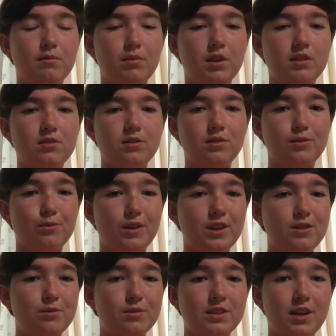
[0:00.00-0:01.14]
Because you couldn't wait
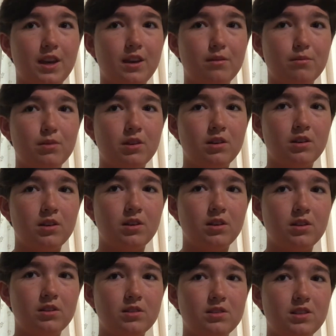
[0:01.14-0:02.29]
to escape,
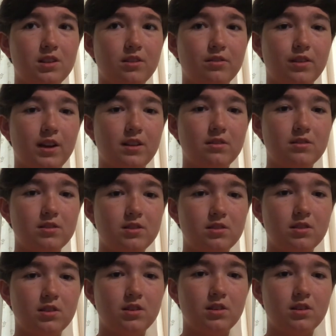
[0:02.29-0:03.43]
to see your friends,
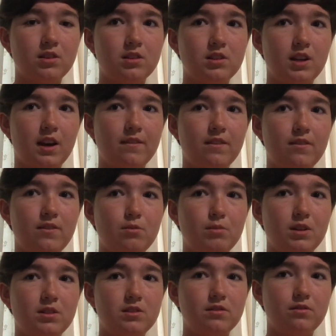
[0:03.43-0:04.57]
to have a few
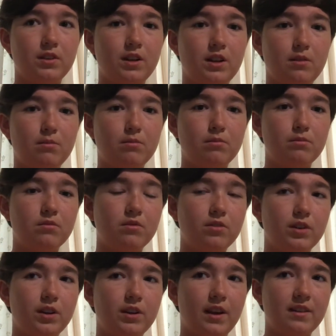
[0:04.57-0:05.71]
minutes of freedom
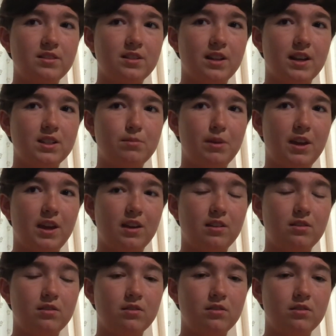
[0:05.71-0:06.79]
before your next class began.